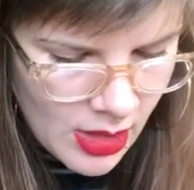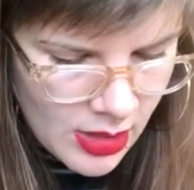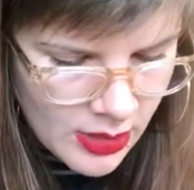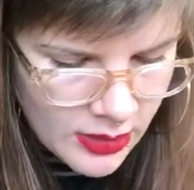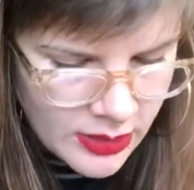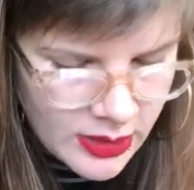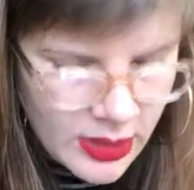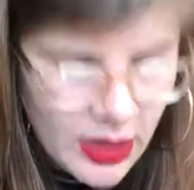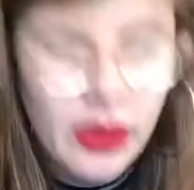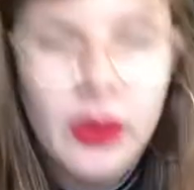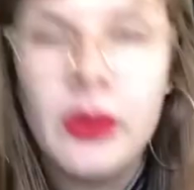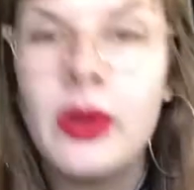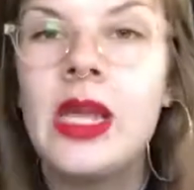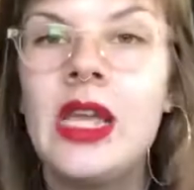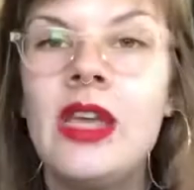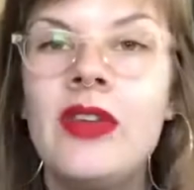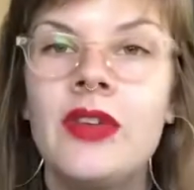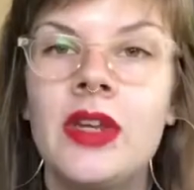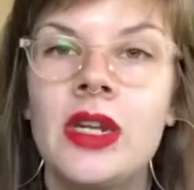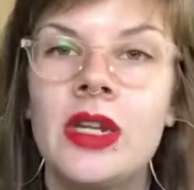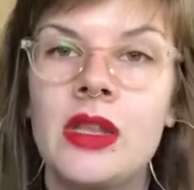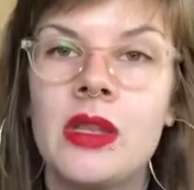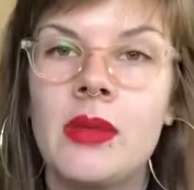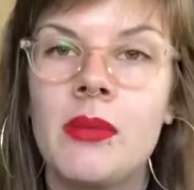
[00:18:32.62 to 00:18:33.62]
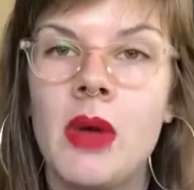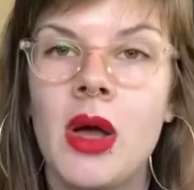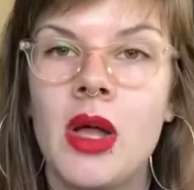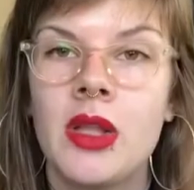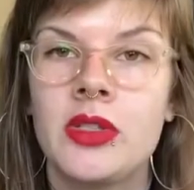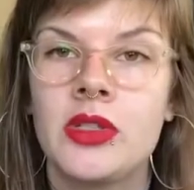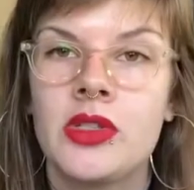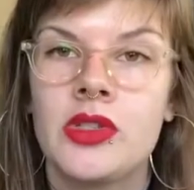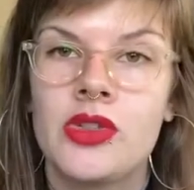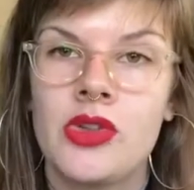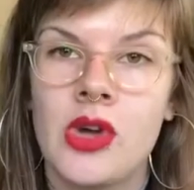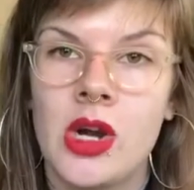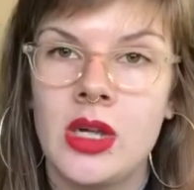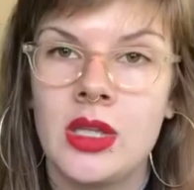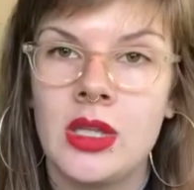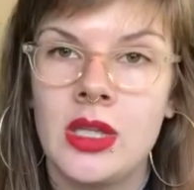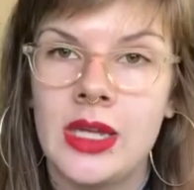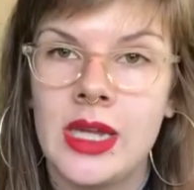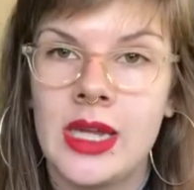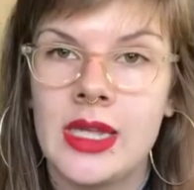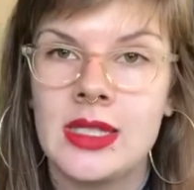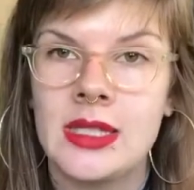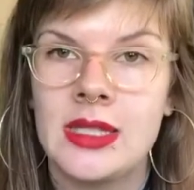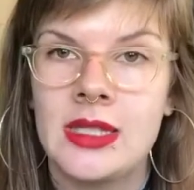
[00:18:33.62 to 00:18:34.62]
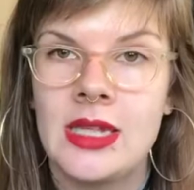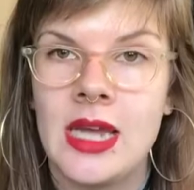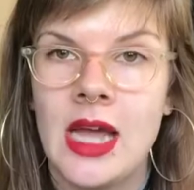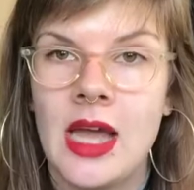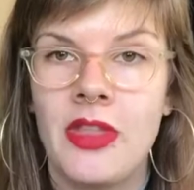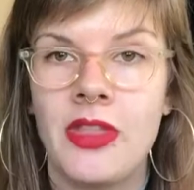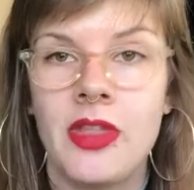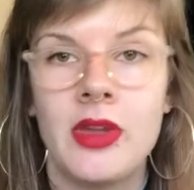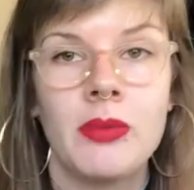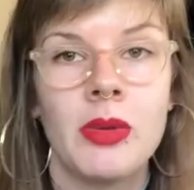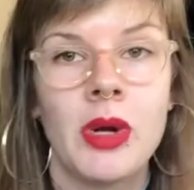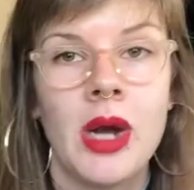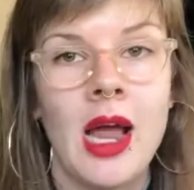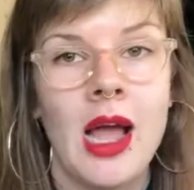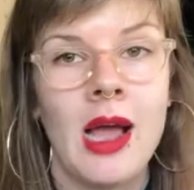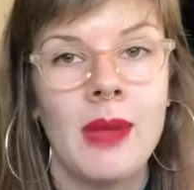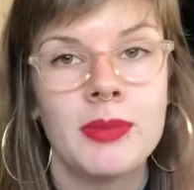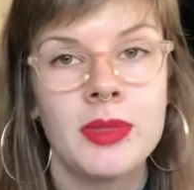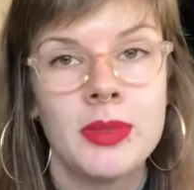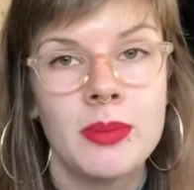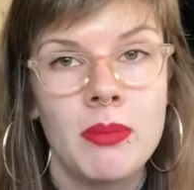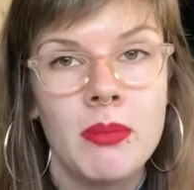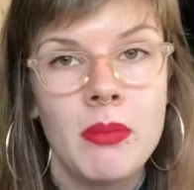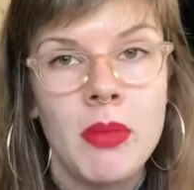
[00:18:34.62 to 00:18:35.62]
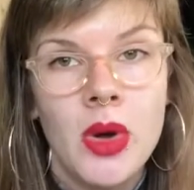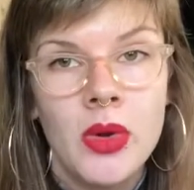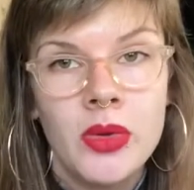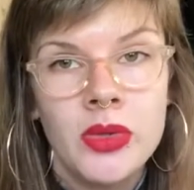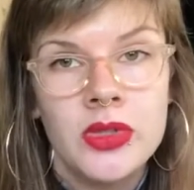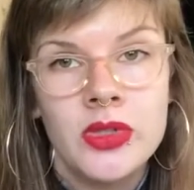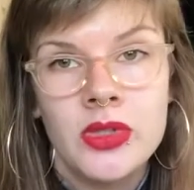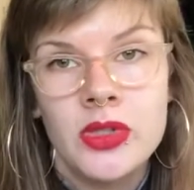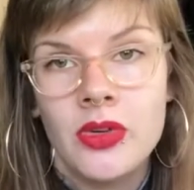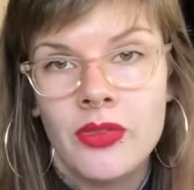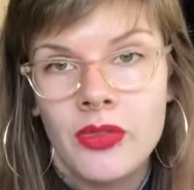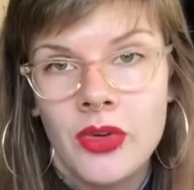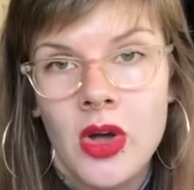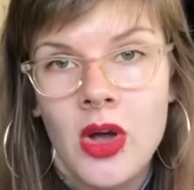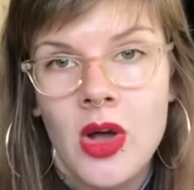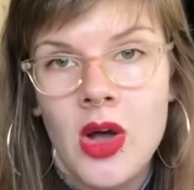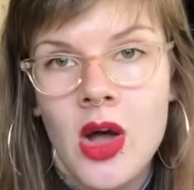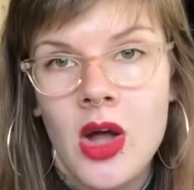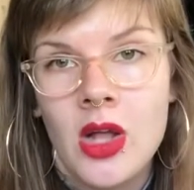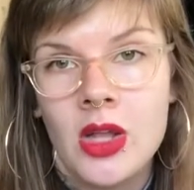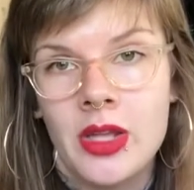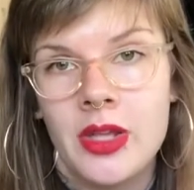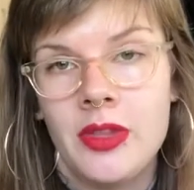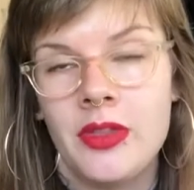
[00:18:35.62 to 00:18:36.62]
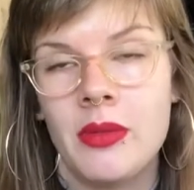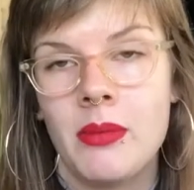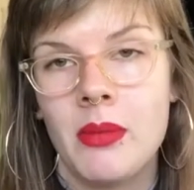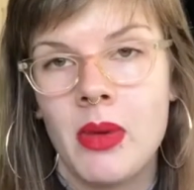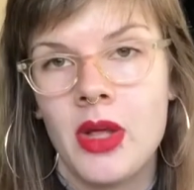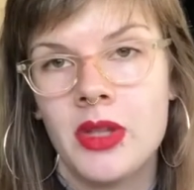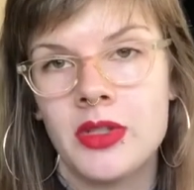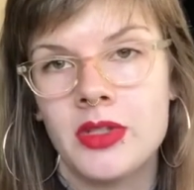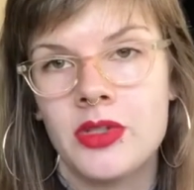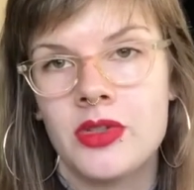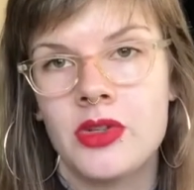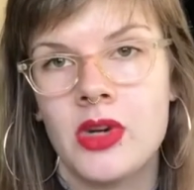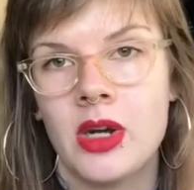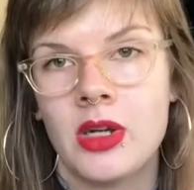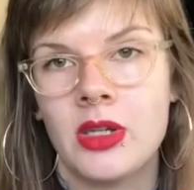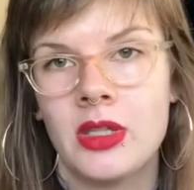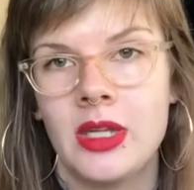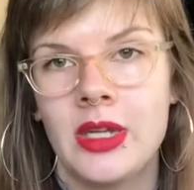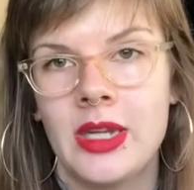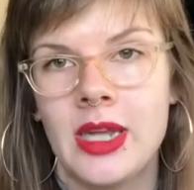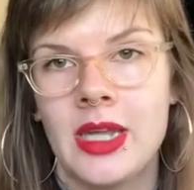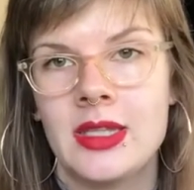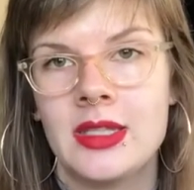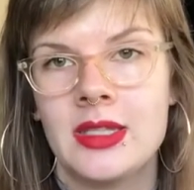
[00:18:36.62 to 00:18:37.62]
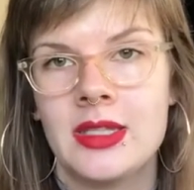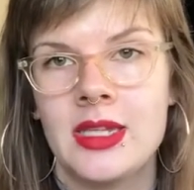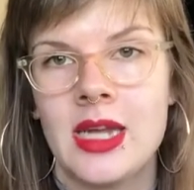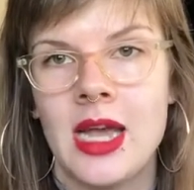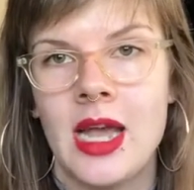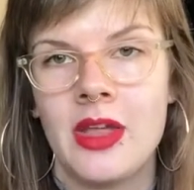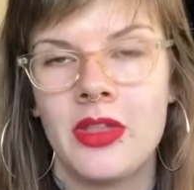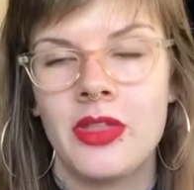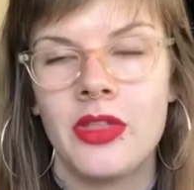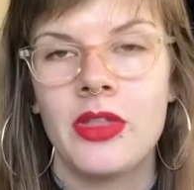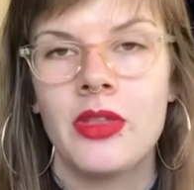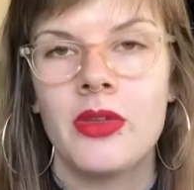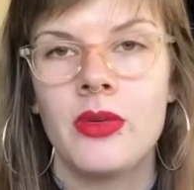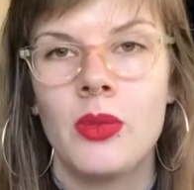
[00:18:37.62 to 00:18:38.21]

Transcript: So even in the moth's struggle against death, and perhaps most of all in the moth's struggle against death,